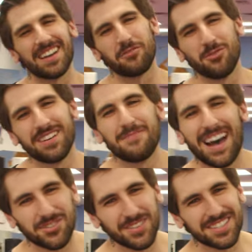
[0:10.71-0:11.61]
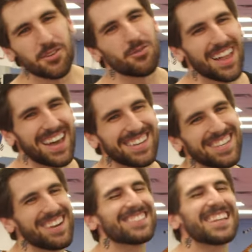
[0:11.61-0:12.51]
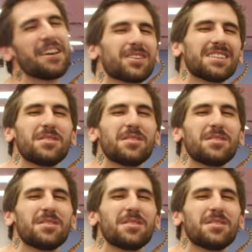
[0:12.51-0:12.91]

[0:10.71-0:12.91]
everyone? Master Tristan is here. Today we're gonna to